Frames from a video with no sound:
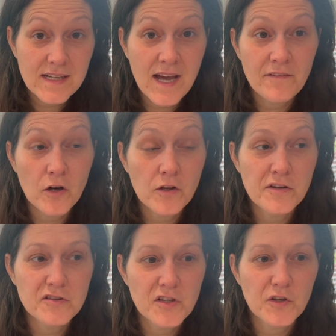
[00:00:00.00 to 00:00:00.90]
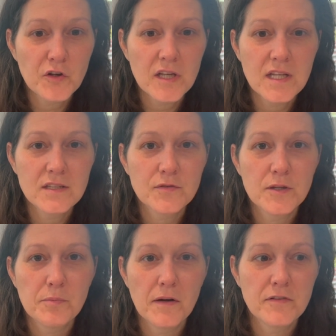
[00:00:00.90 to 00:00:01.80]
I have all those ingredients for
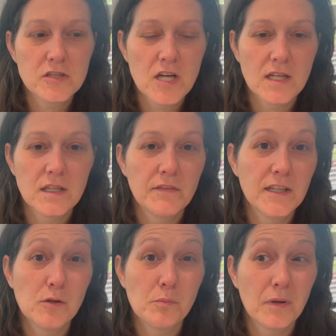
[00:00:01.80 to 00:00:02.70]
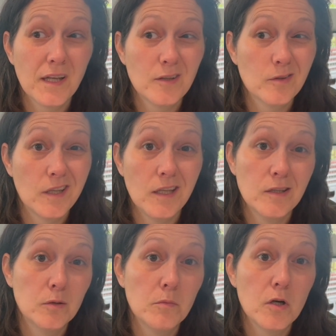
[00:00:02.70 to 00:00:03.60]
the breakfast jack. And if I don't plan on
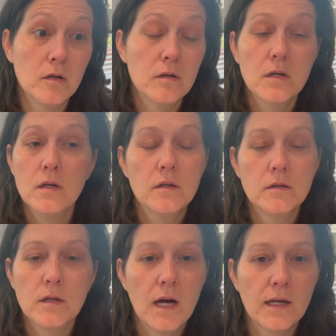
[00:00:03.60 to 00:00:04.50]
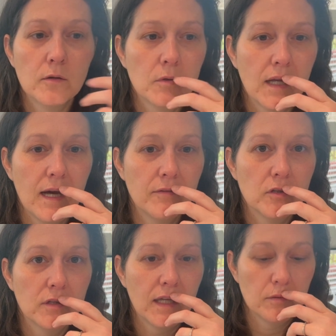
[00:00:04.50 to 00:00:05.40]
eating them all, I don't want to have it
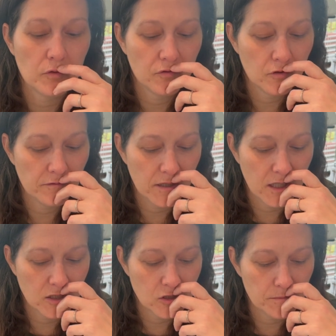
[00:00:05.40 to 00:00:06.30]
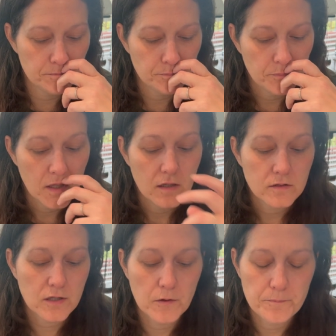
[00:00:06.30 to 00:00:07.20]
on hand before vacation.
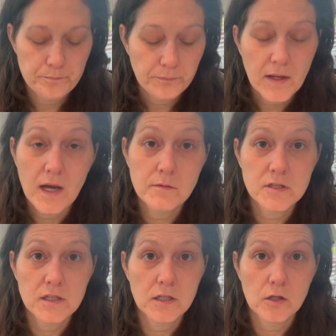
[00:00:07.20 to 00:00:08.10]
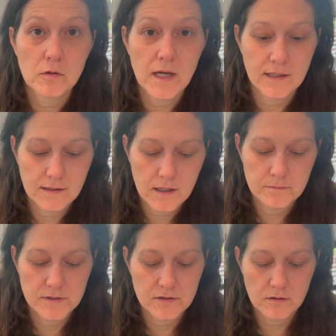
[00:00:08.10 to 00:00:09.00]
So I'm just going to go egg
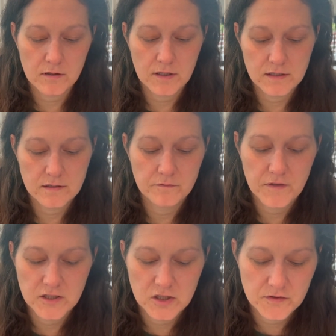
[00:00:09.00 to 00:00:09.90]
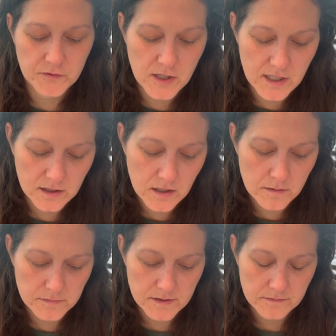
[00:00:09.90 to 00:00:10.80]
cups. So I'll get some veggies for egg cups.